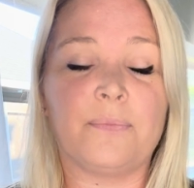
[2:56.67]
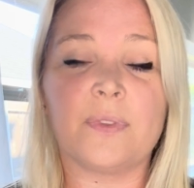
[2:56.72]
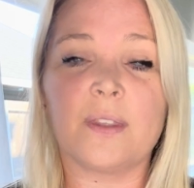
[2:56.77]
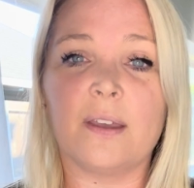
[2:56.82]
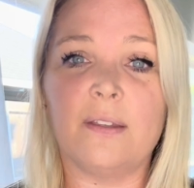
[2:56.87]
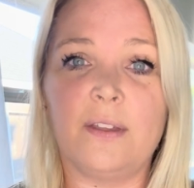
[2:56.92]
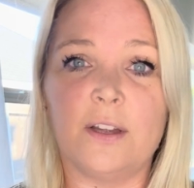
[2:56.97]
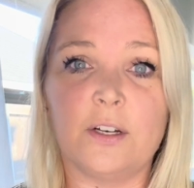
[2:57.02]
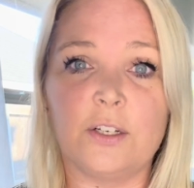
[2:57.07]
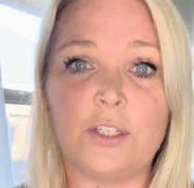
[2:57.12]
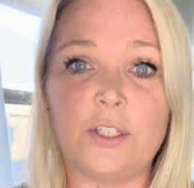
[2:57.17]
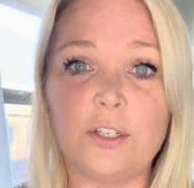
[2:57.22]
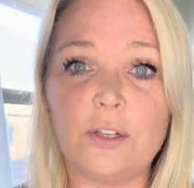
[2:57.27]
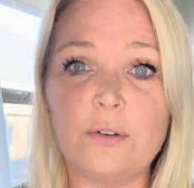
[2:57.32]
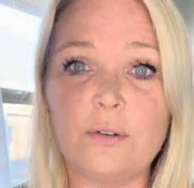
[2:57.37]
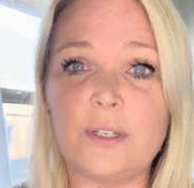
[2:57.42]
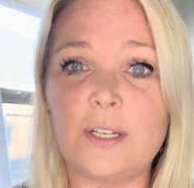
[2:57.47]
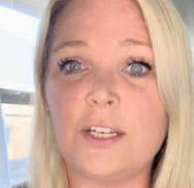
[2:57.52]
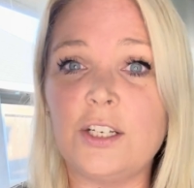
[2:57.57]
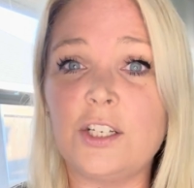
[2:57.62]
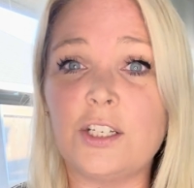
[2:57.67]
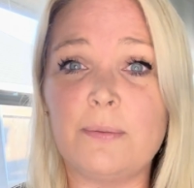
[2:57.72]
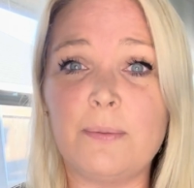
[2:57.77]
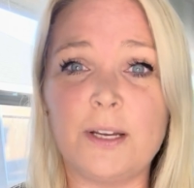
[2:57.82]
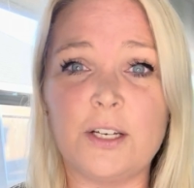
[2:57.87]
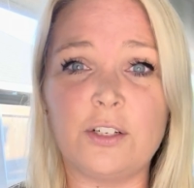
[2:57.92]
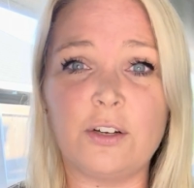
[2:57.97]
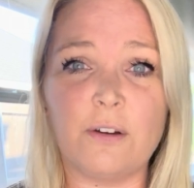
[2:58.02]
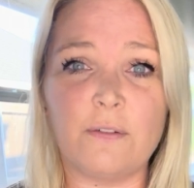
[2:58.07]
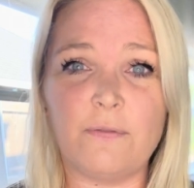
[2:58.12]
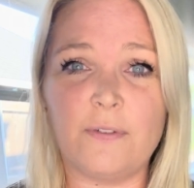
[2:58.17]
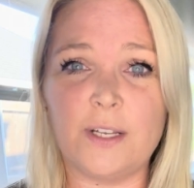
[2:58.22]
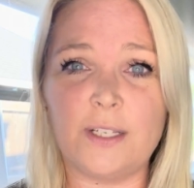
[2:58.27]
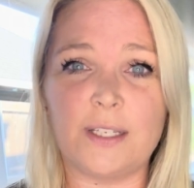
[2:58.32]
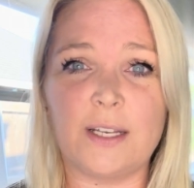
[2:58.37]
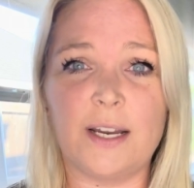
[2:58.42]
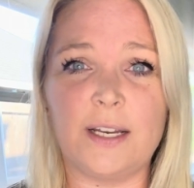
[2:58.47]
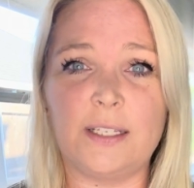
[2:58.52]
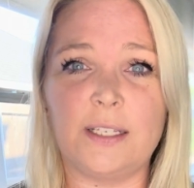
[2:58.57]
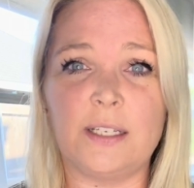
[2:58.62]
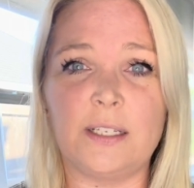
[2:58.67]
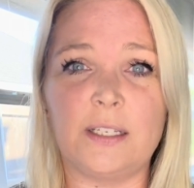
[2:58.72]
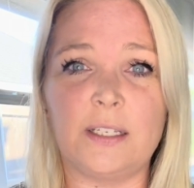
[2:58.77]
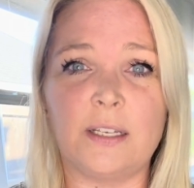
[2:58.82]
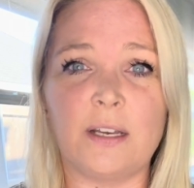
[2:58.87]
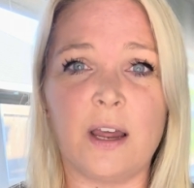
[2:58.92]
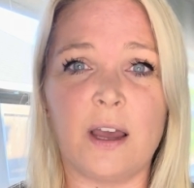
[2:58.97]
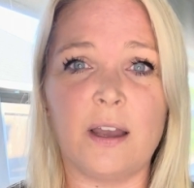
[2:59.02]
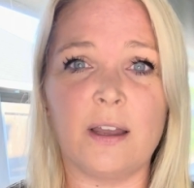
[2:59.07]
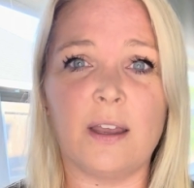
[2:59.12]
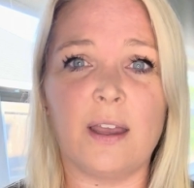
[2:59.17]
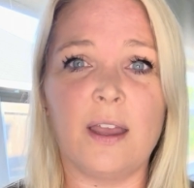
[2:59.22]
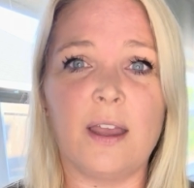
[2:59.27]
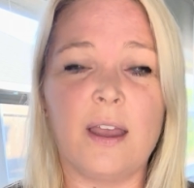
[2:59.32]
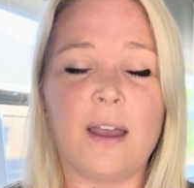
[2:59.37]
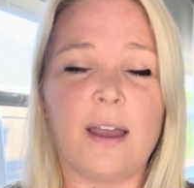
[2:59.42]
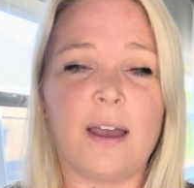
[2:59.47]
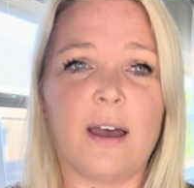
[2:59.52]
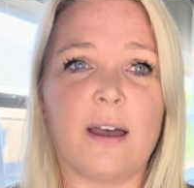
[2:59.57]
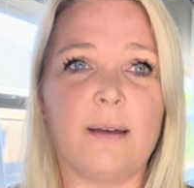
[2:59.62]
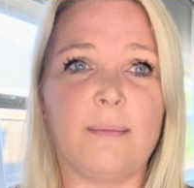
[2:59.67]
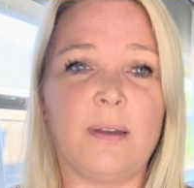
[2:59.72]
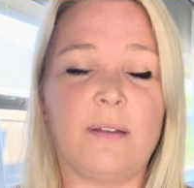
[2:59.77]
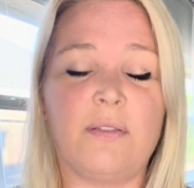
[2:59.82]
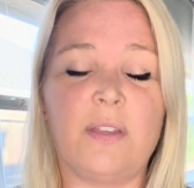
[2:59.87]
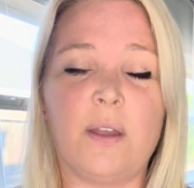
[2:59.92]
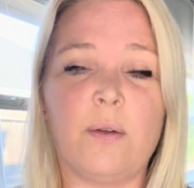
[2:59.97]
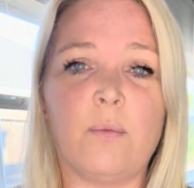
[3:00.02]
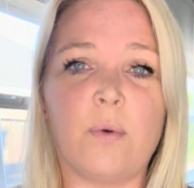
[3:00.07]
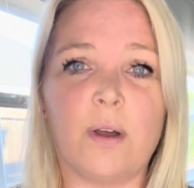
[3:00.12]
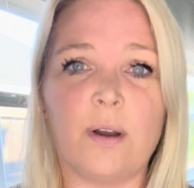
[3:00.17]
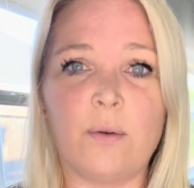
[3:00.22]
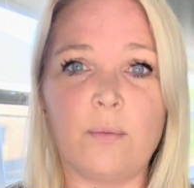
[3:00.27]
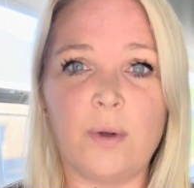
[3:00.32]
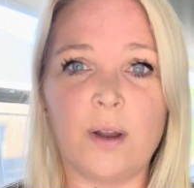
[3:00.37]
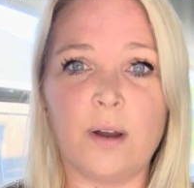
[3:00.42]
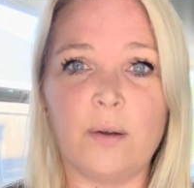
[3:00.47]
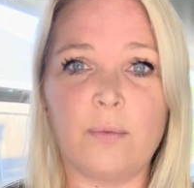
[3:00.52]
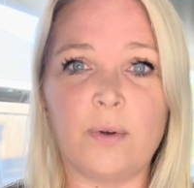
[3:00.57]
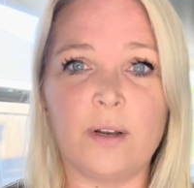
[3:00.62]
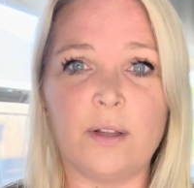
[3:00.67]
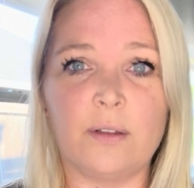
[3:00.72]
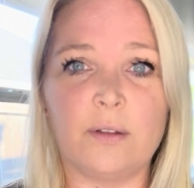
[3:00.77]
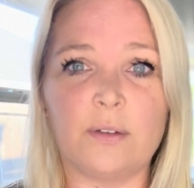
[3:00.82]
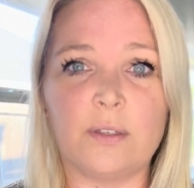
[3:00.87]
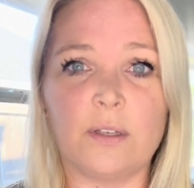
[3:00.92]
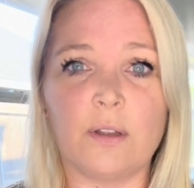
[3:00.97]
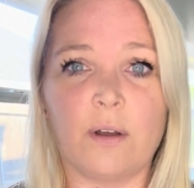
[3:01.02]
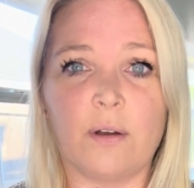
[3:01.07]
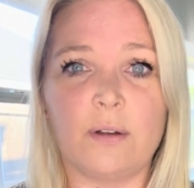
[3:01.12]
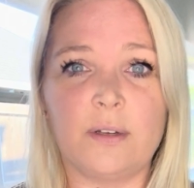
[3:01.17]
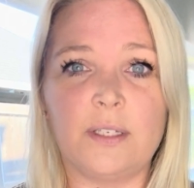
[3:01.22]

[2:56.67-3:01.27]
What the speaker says: their suit. Just make sure it fits nice and snug. If they want to wear one of those long